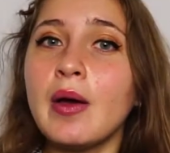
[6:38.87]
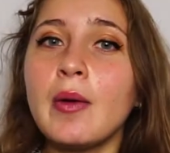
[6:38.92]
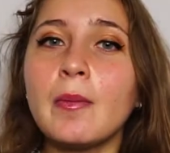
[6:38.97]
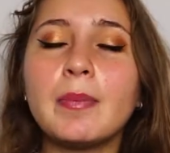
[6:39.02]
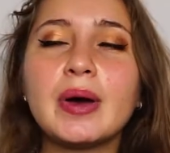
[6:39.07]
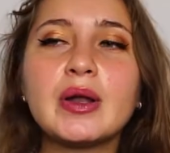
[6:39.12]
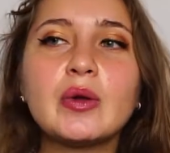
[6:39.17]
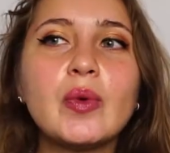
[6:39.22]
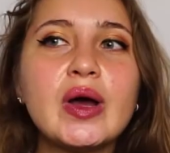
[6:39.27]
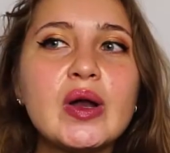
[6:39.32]

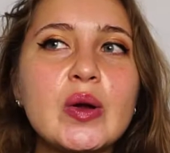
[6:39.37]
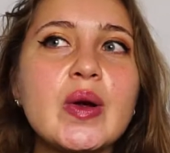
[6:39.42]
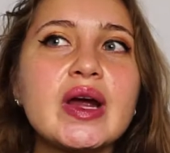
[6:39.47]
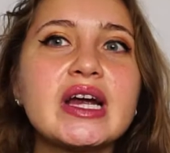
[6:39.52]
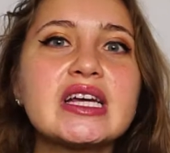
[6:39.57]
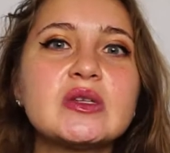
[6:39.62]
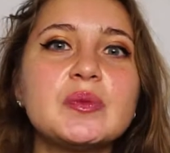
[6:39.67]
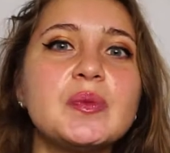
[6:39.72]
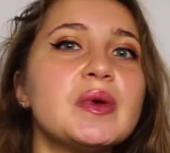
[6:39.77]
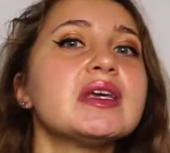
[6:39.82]
But when
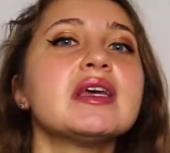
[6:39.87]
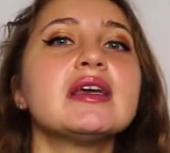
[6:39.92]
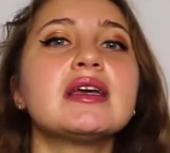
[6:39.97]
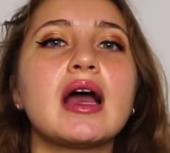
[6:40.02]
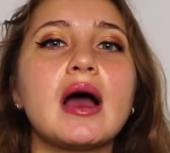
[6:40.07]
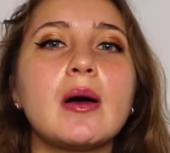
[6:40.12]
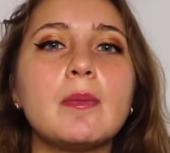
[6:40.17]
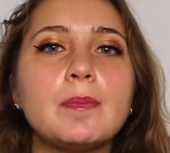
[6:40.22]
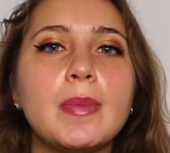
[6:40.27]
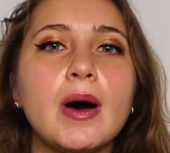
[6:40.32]
we're speaking
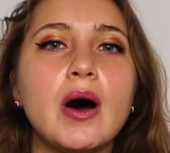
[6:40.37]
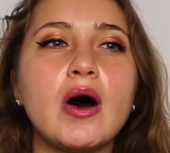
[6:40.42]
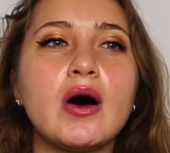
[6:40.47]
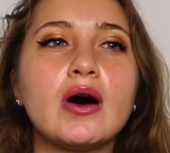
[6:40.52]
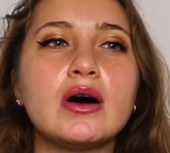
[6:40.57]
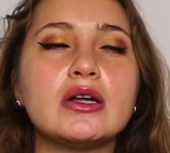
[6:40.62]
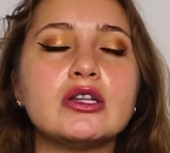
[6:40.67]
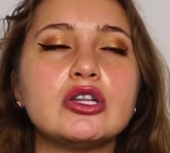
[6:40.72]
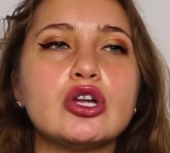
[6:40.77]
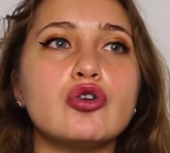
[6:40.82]

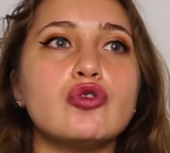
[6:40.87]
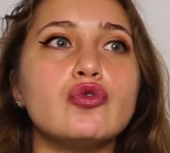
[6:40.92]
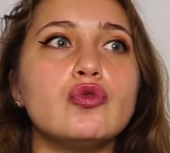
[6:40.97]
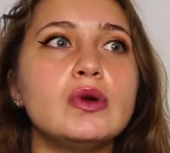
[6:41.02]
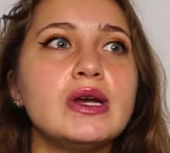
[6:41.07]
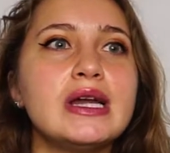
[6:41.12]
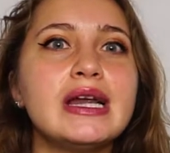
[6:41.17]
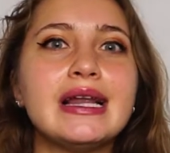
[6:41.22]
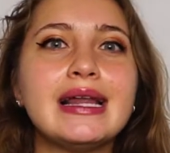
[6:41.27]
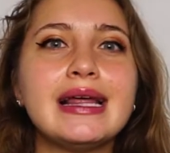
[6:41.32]
about
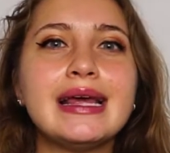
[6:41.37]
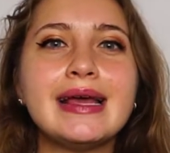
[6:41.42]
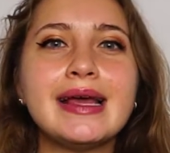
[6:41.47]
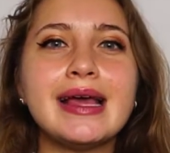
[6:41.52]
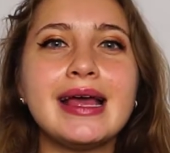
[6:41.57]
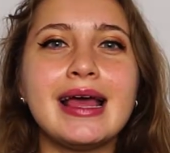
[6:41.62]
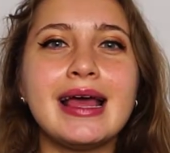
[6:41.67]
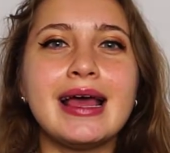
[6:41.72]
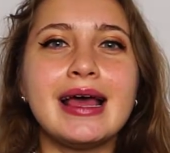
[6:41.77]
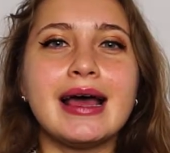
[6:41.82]
really